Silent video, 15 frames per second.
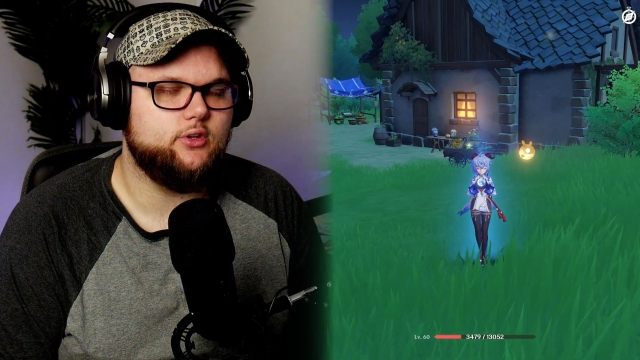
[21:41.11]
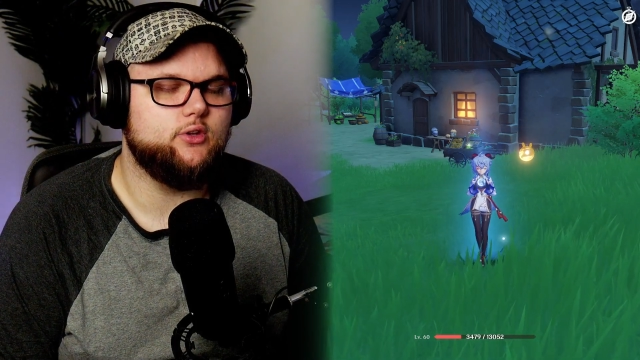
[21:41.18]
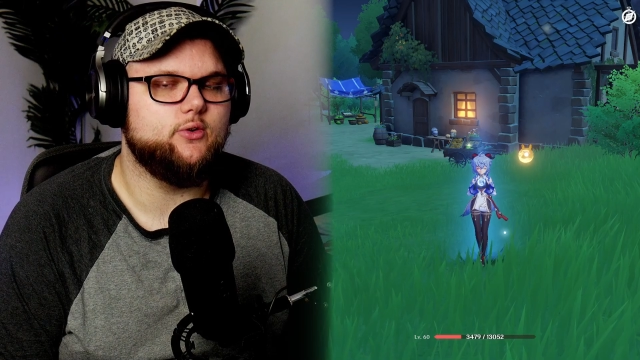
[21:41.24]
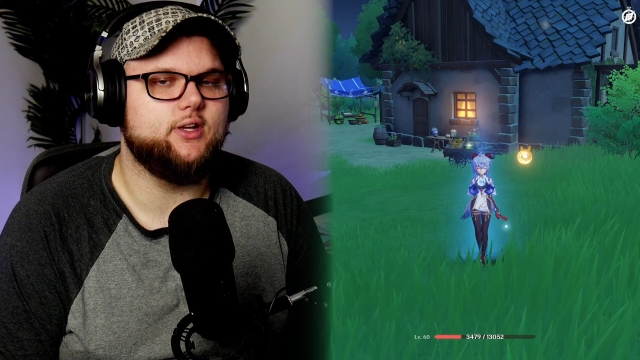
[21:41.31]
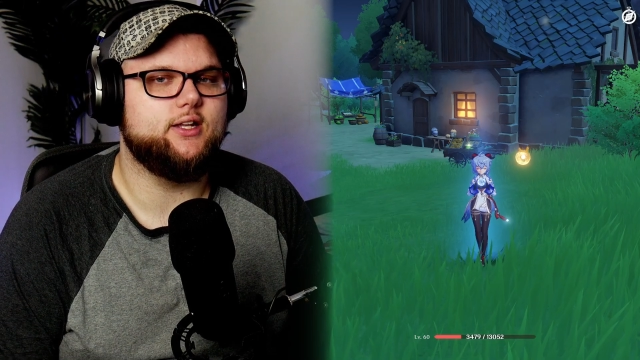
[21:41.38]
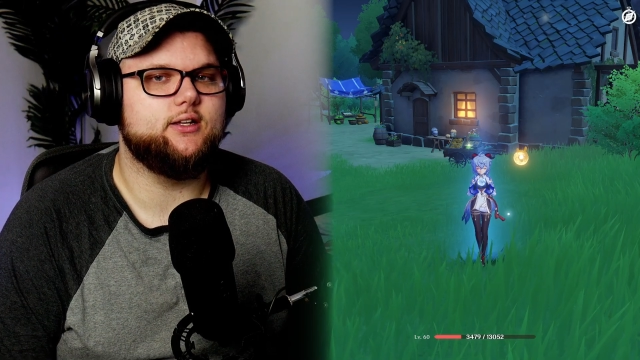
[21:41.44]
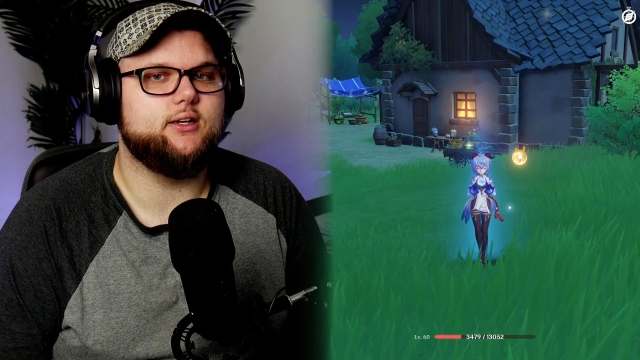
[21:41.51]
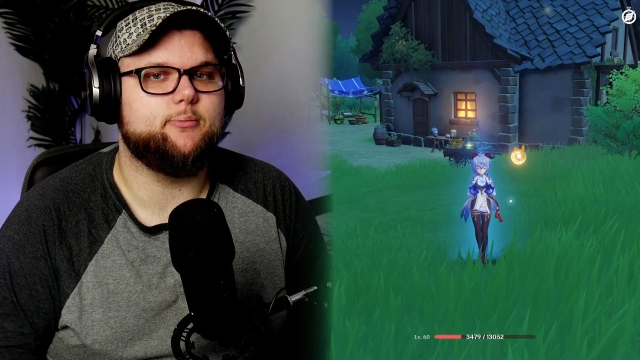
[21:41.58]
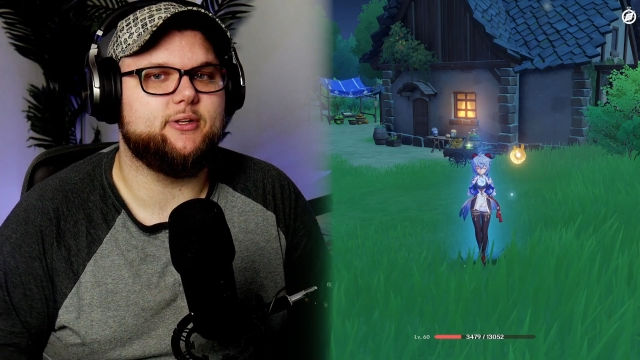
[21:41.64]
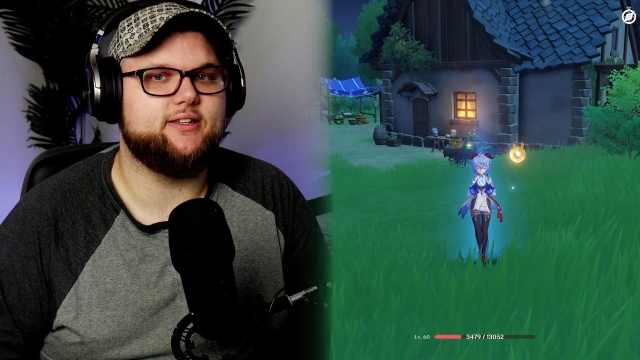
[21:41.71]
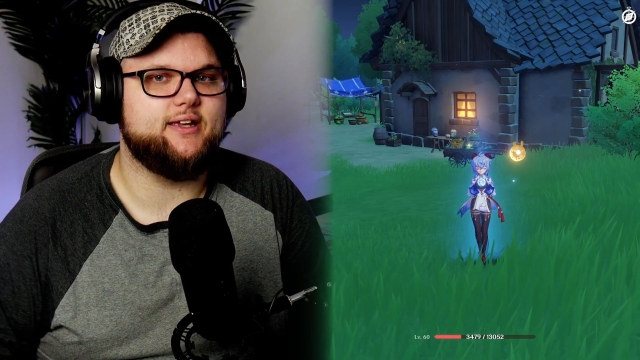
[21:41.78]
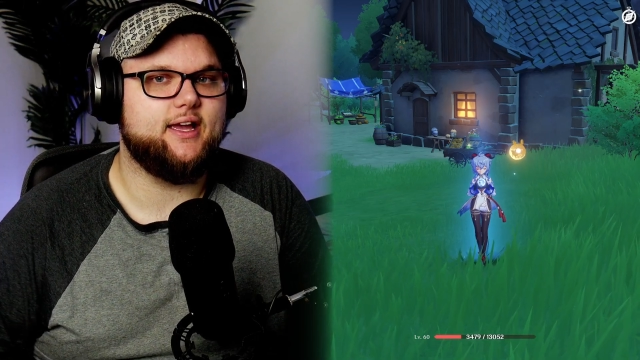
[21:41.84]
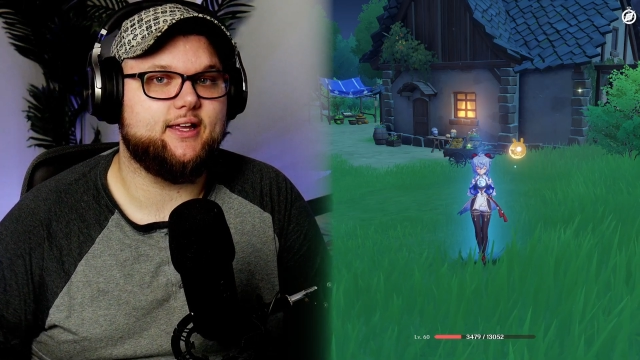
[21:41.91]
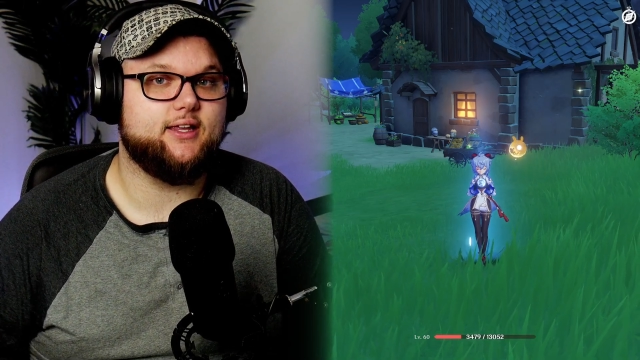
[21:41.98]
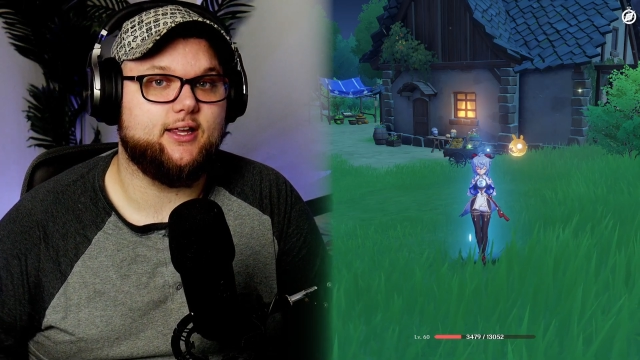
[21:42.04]
you end up
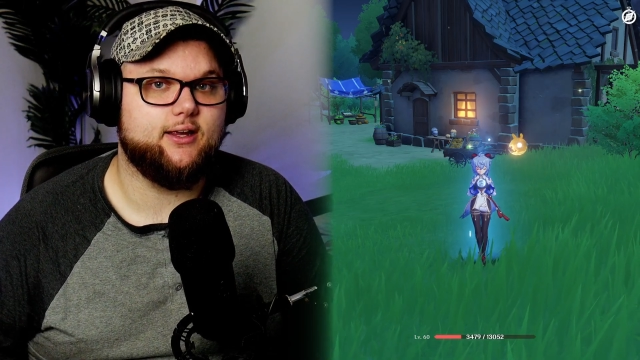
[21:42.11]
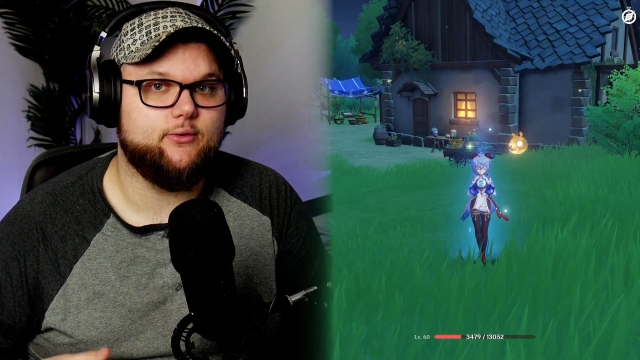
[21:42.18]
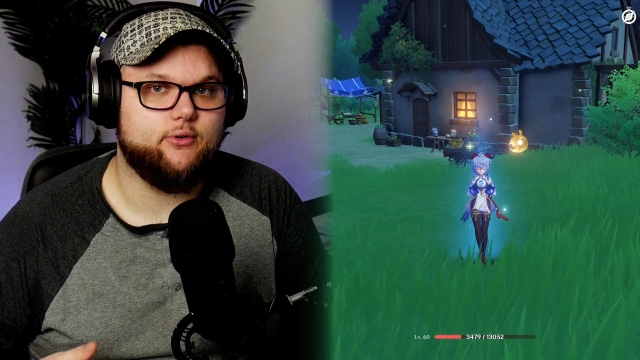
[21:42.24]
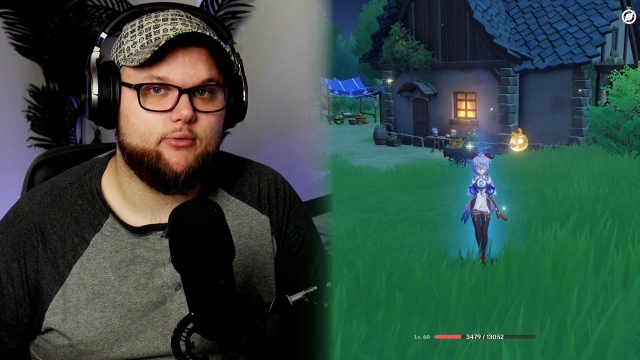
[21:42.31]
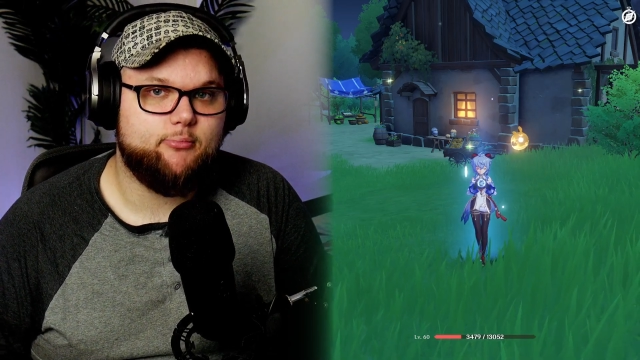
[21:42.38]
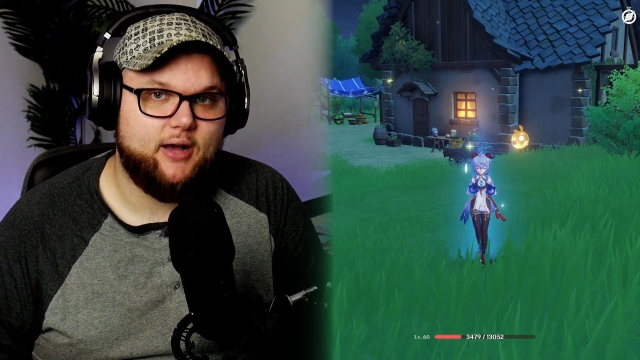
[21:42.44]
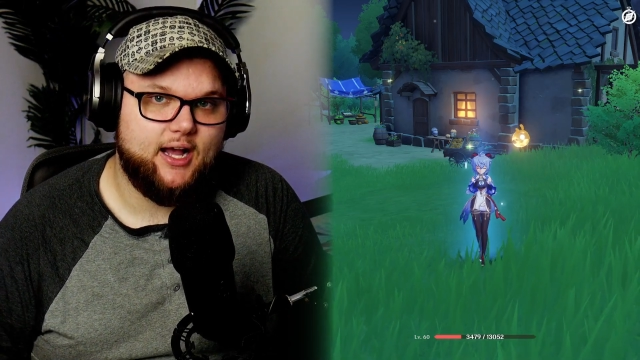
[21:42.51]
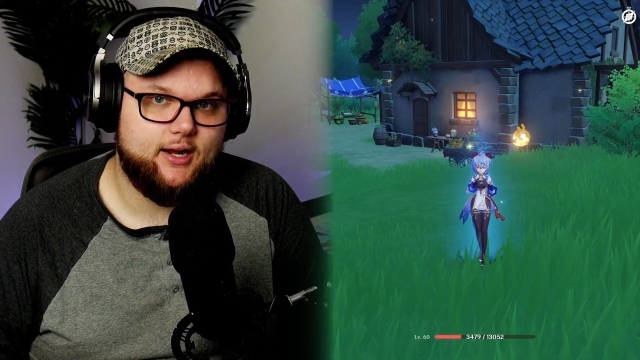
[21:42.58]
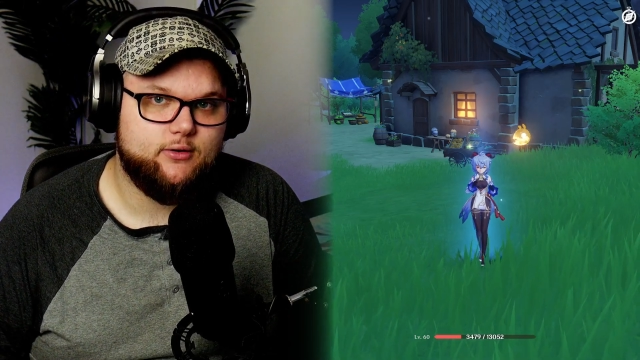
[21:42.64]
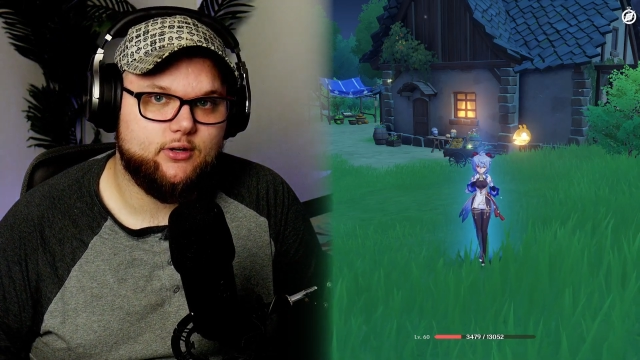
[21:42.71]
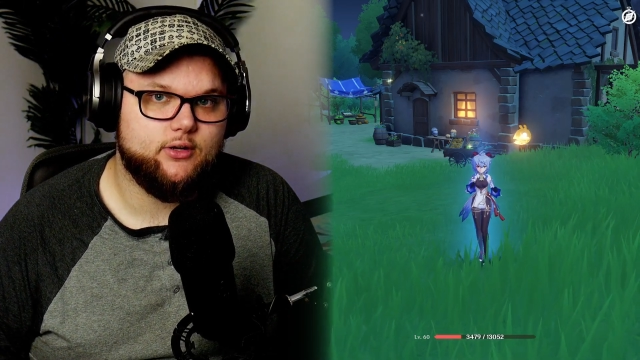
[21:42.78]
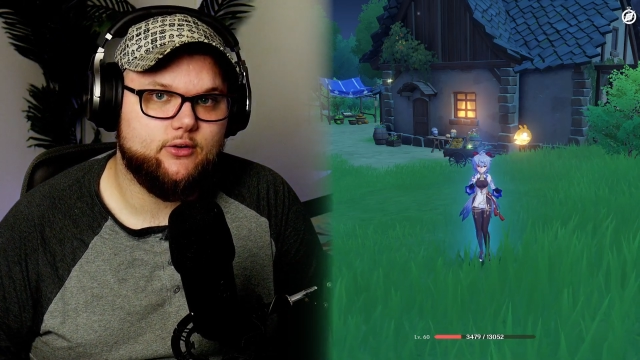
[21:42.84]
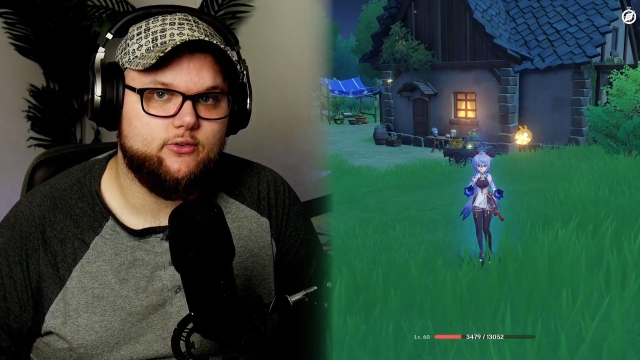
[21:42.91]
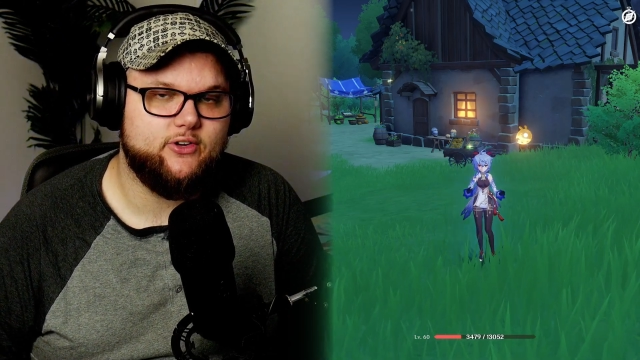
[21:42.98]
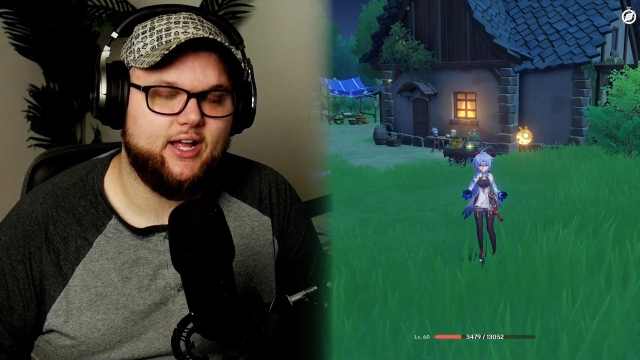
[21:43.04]
attacking it with
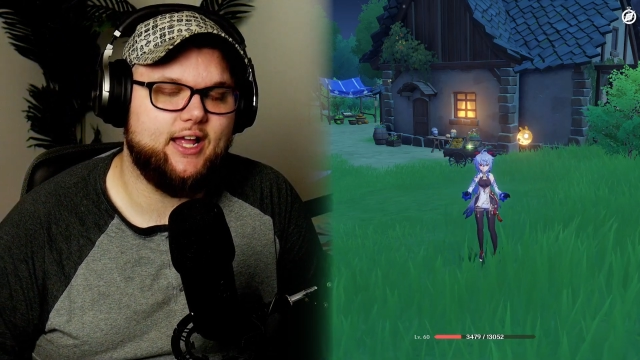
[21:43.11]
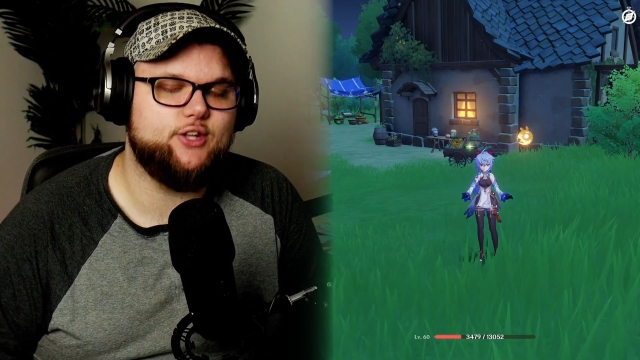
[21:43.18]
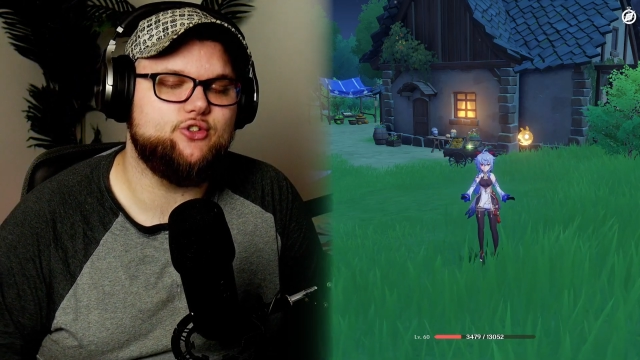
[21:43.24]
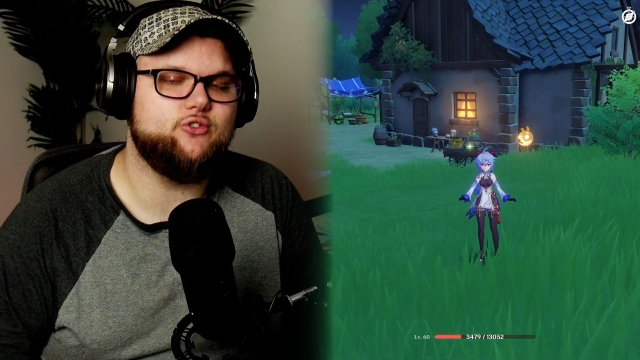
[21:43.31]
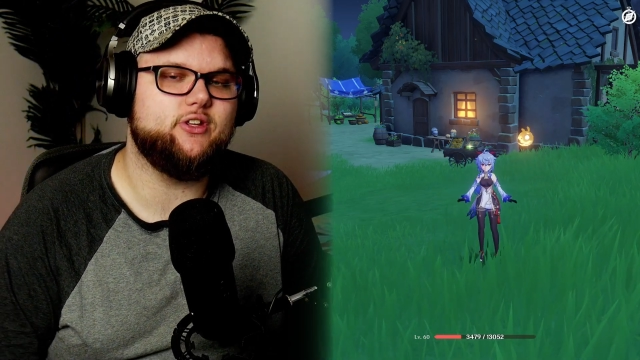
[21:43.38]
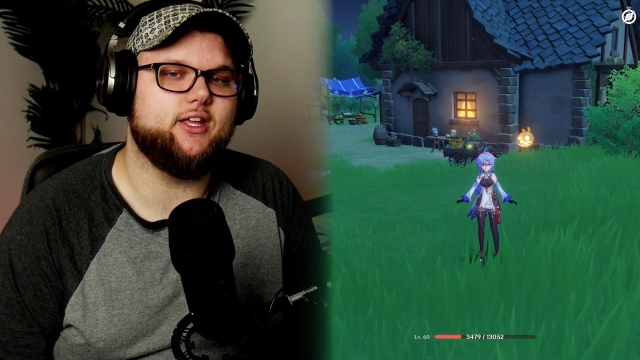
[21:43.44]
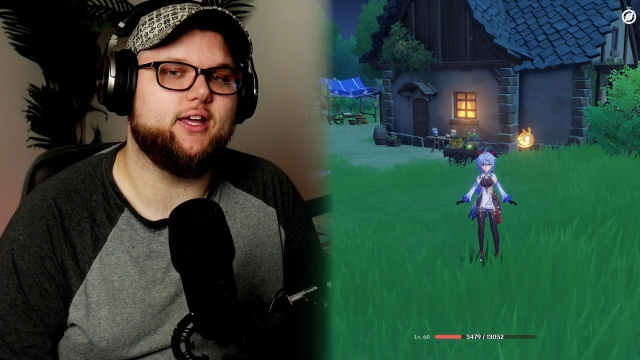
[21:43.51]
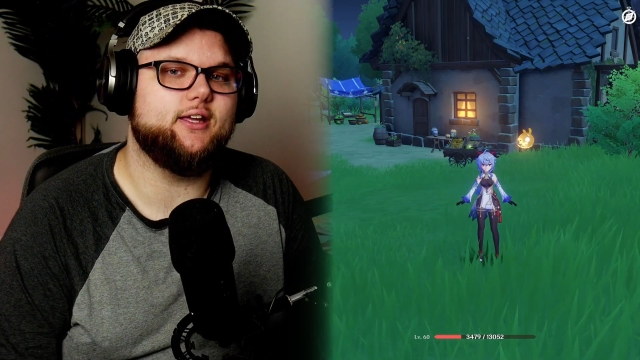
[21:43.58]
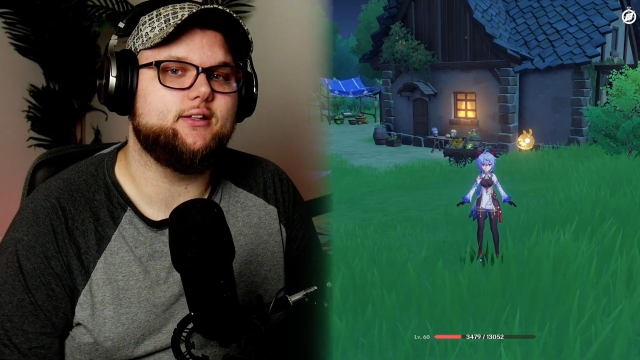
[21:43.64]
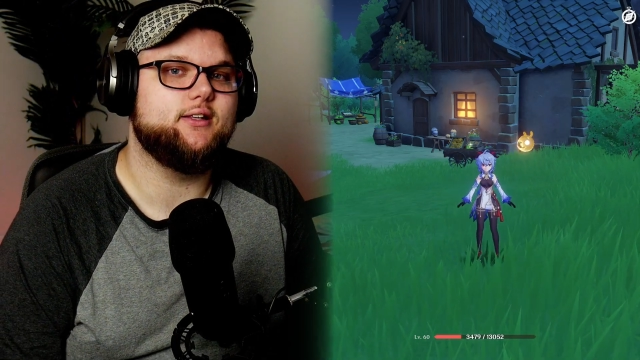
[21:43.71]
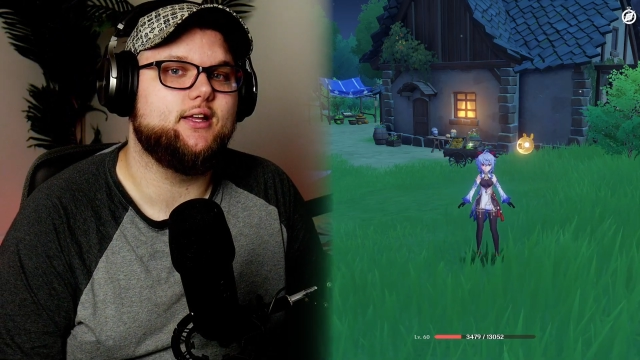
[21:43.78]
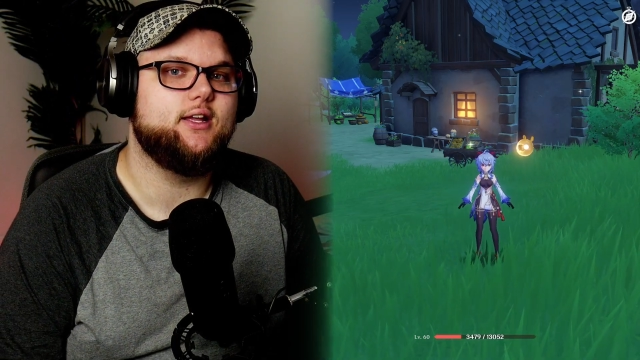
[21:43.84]
pyro and you get